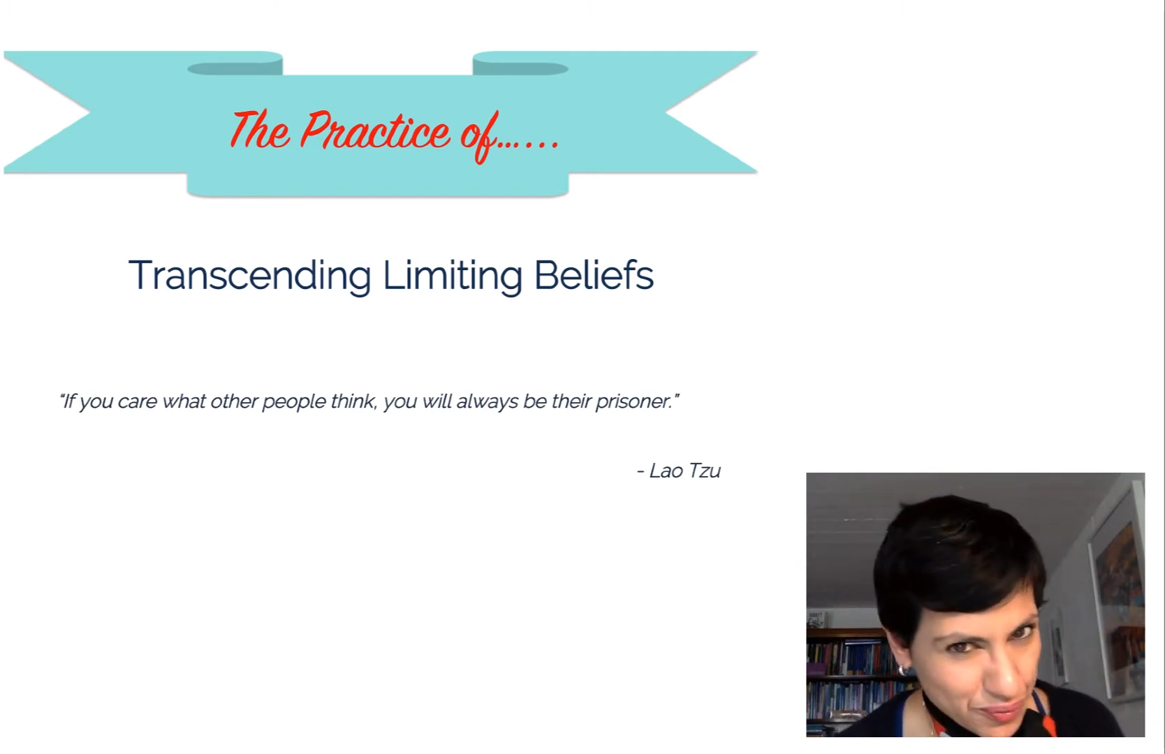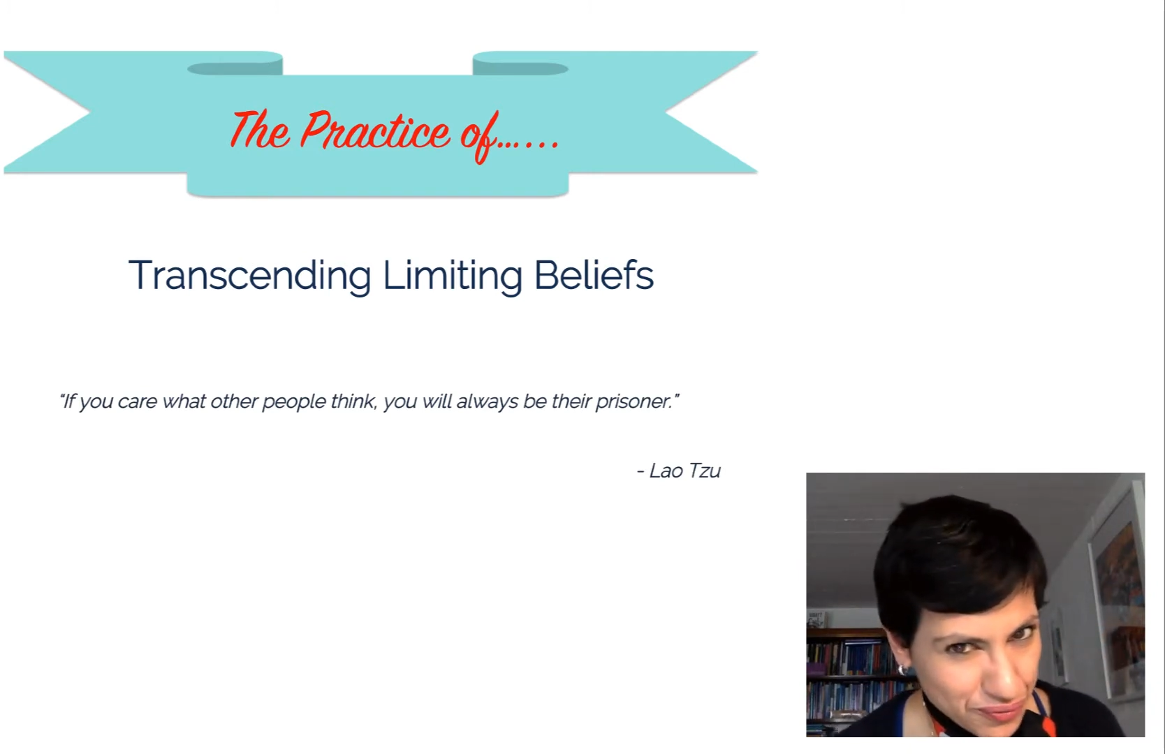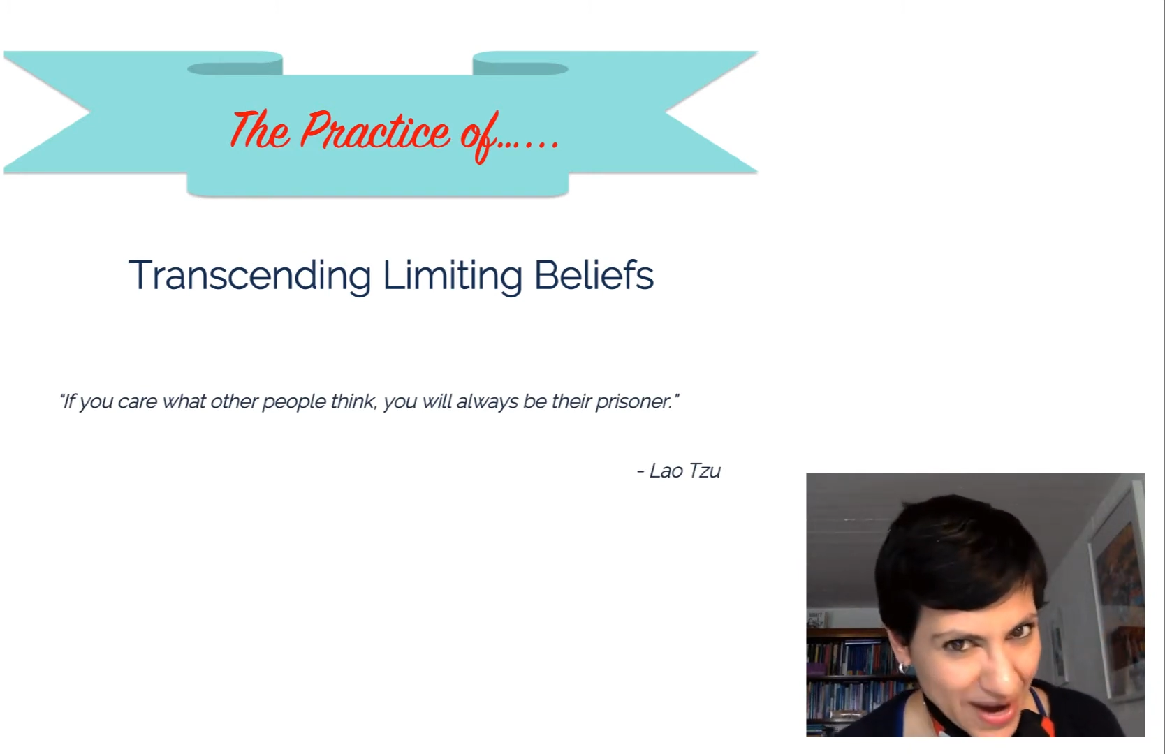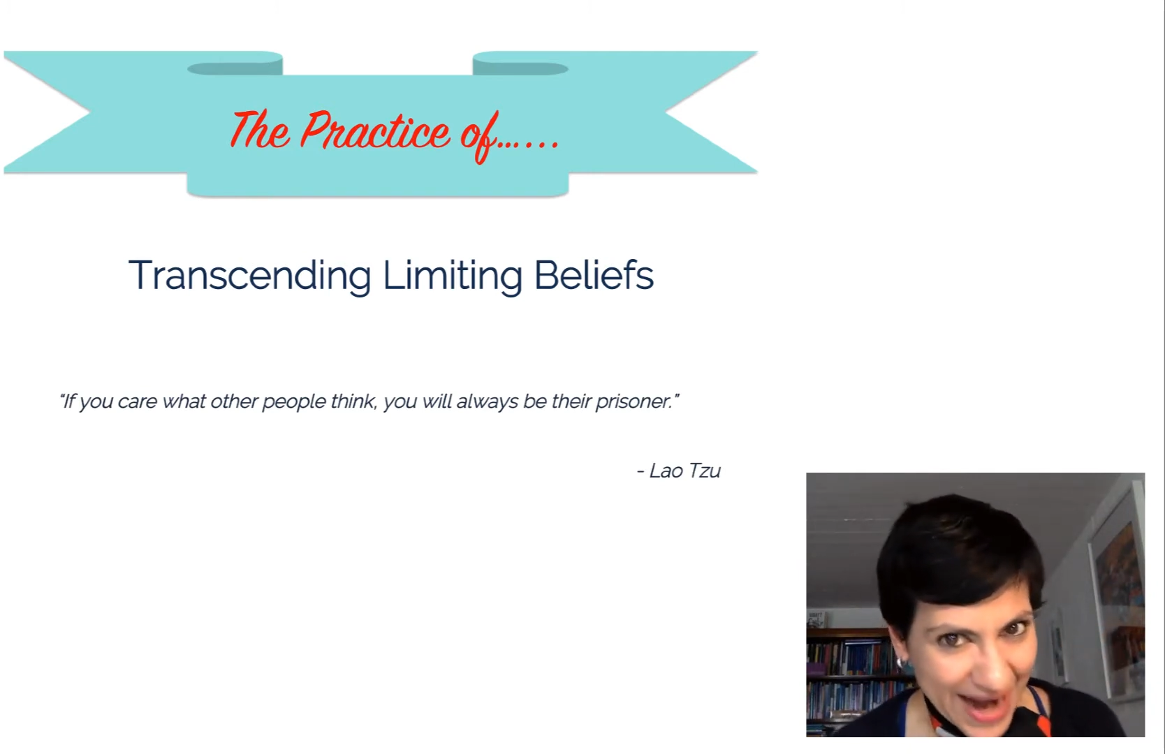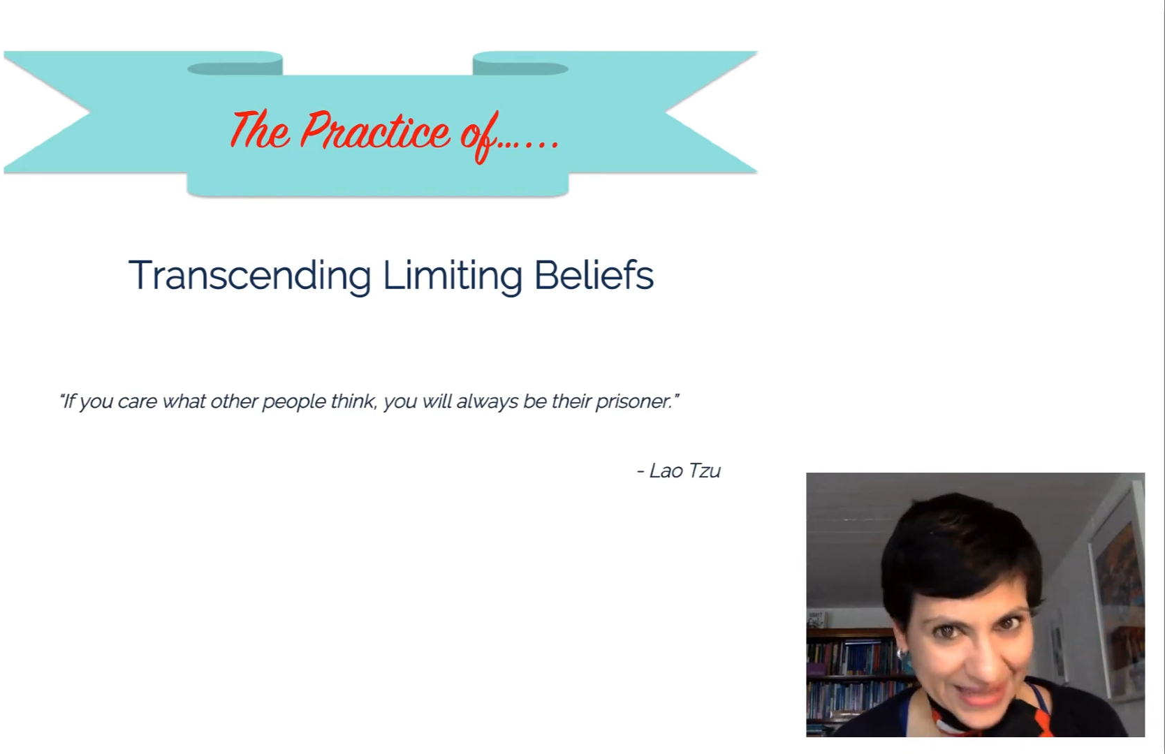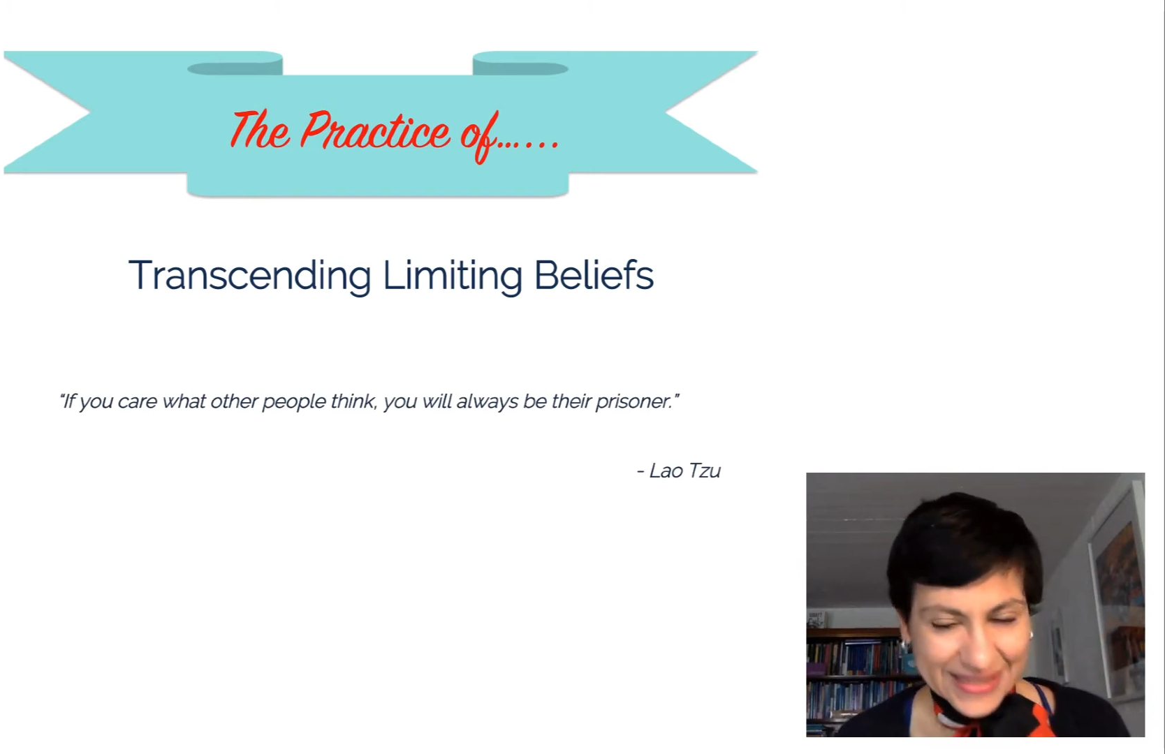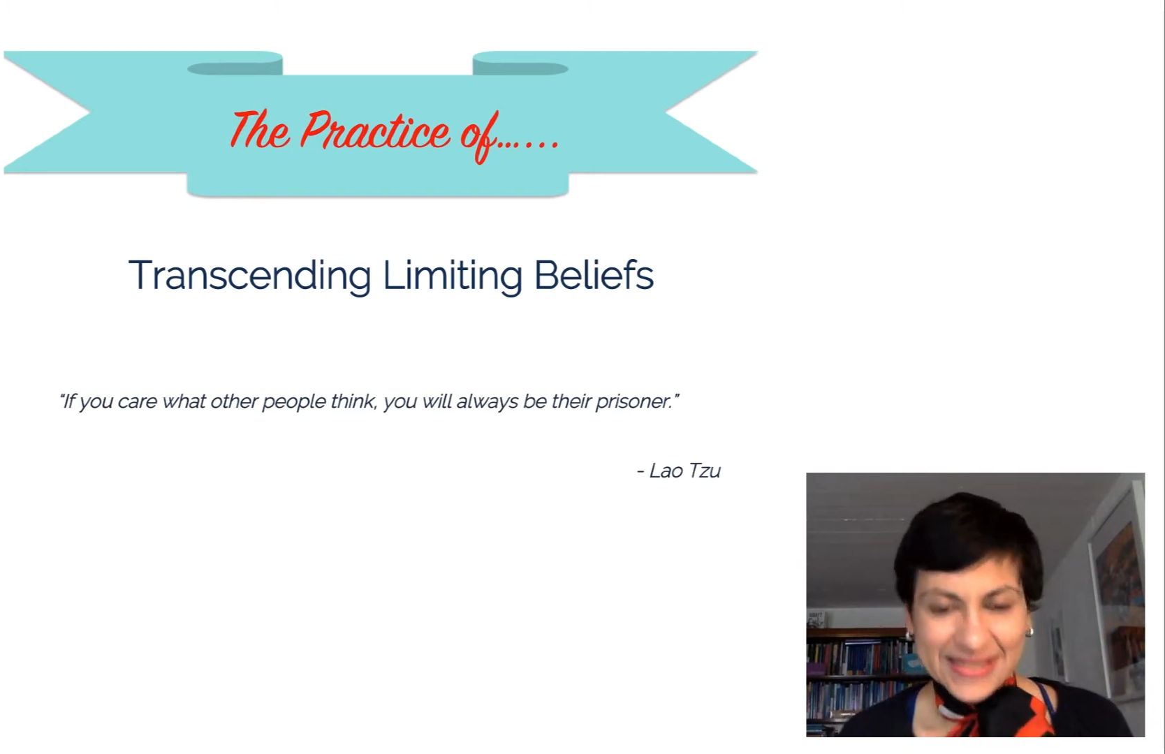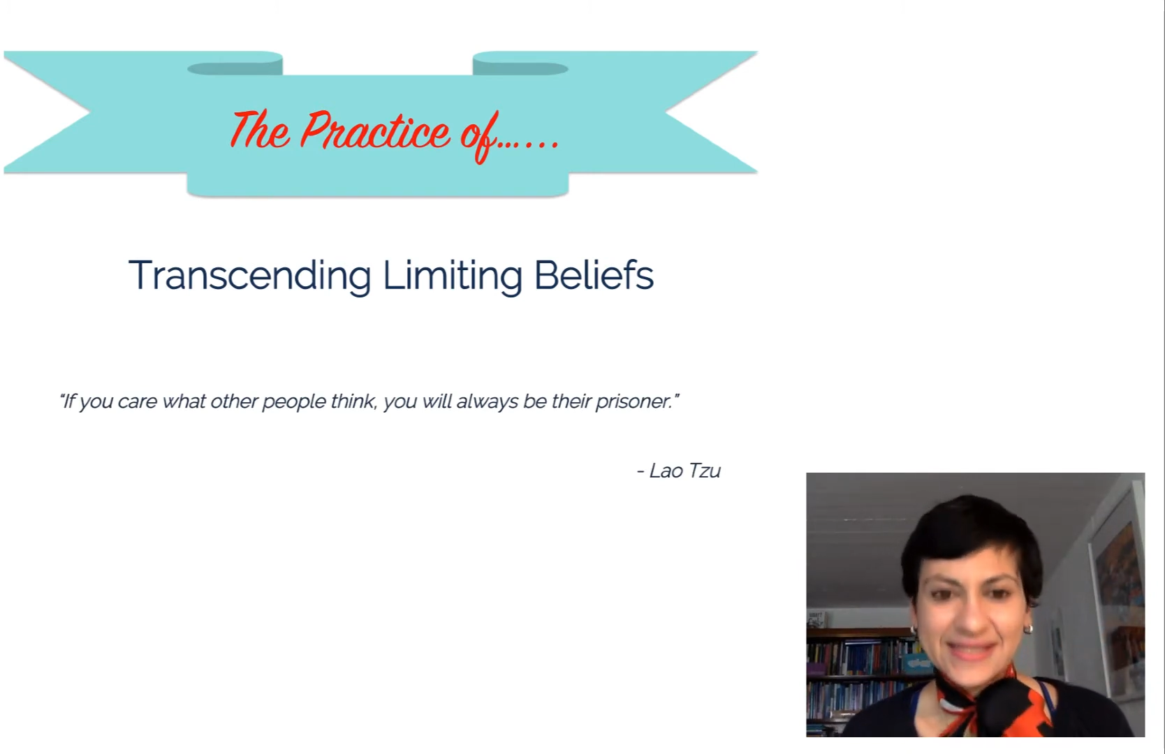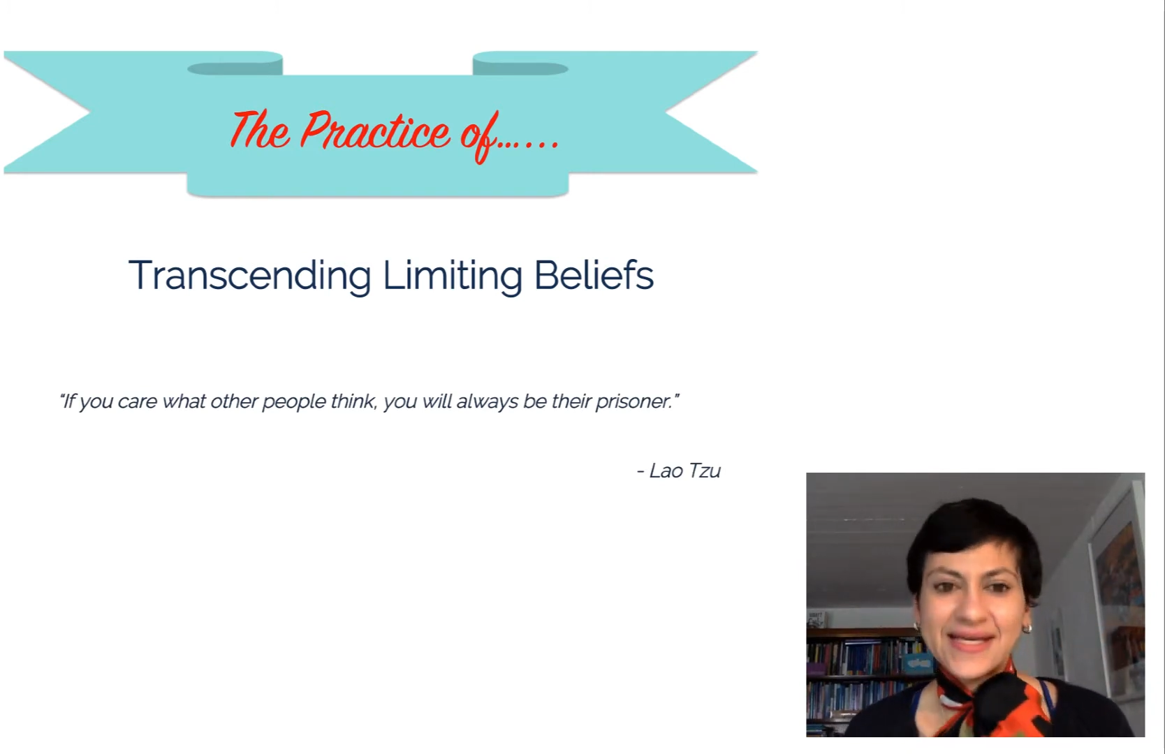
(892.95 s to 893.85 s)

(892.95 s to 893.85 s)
practice